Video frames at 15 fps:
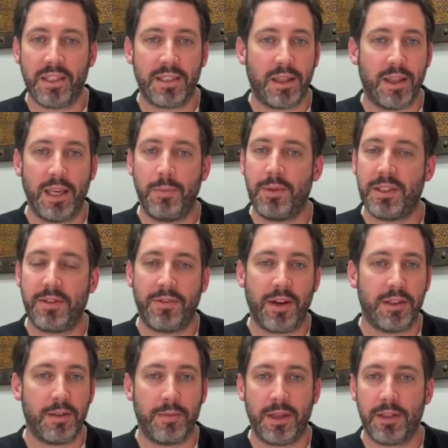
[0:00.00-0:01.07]
sleep is
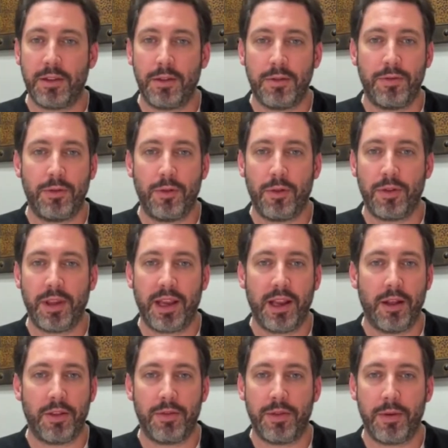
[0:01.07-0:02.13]
fundamental for the
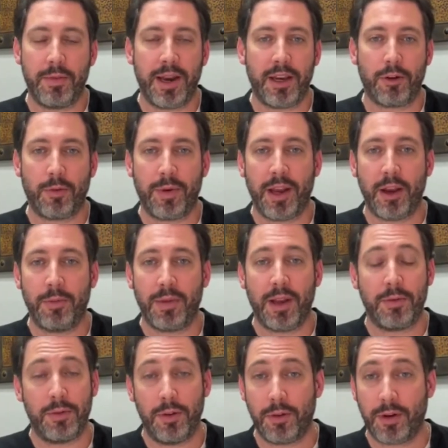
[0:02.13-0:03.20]
health of the
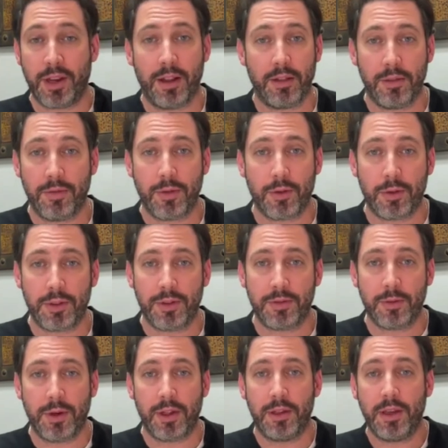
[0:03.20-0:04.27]
microbiome and your health, of course,
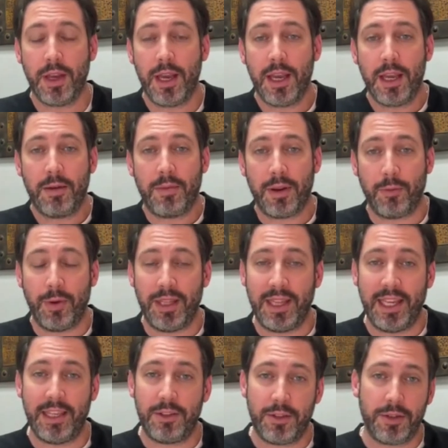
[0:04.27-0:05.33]
as well. But we
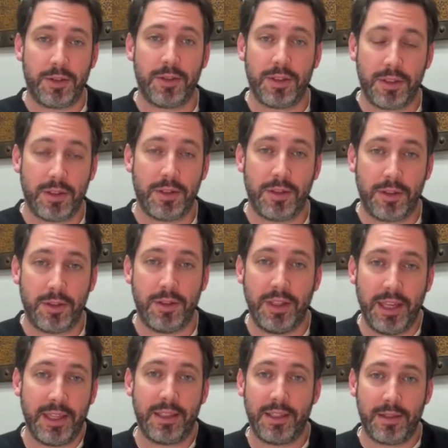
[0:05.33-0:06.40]
need to.
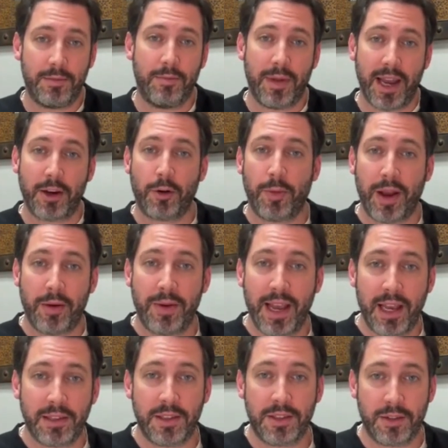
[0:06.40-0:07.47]
This
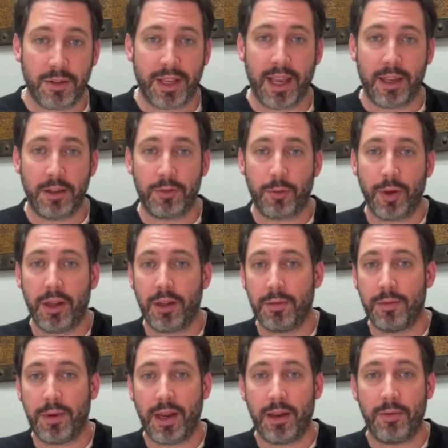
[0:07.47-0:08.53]
microbiome has a circadian
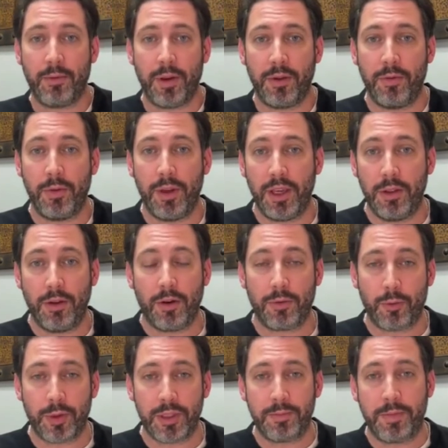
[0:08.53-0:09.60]
rhythm, and if we
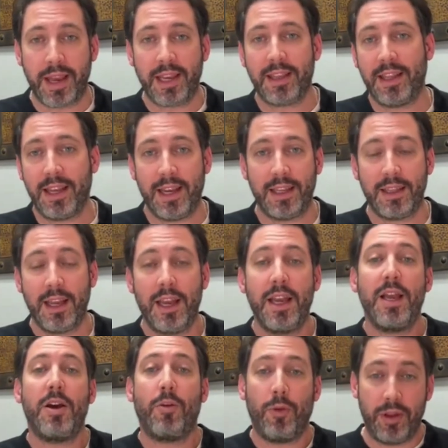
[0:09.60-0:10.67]
don't respect that,
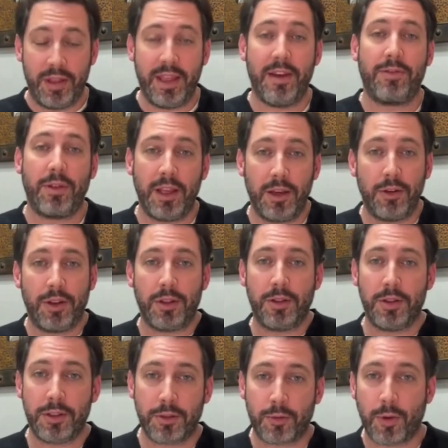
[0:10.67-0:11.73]
we're definitely going
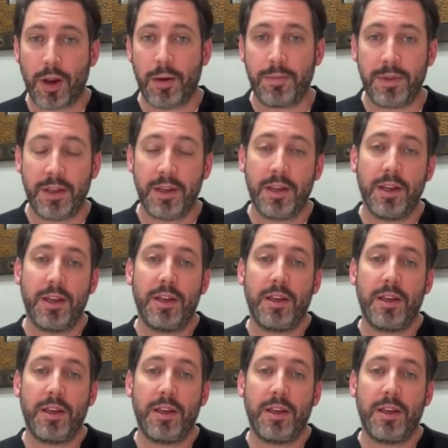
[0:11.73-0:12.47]
to disrupt